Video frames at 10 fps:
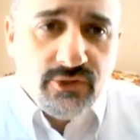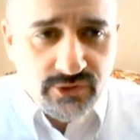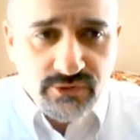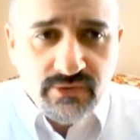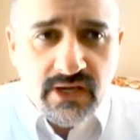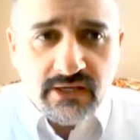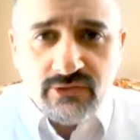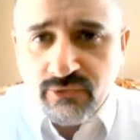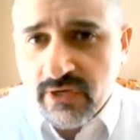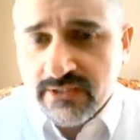You do
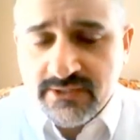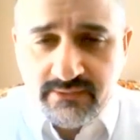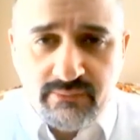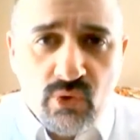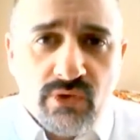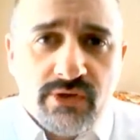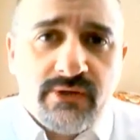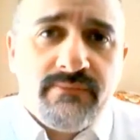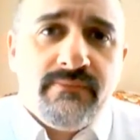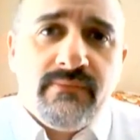not cross the
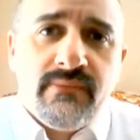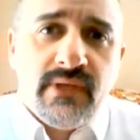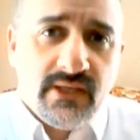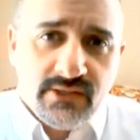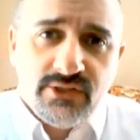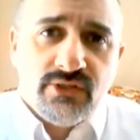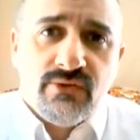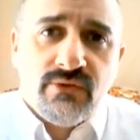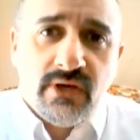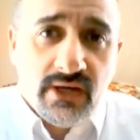border into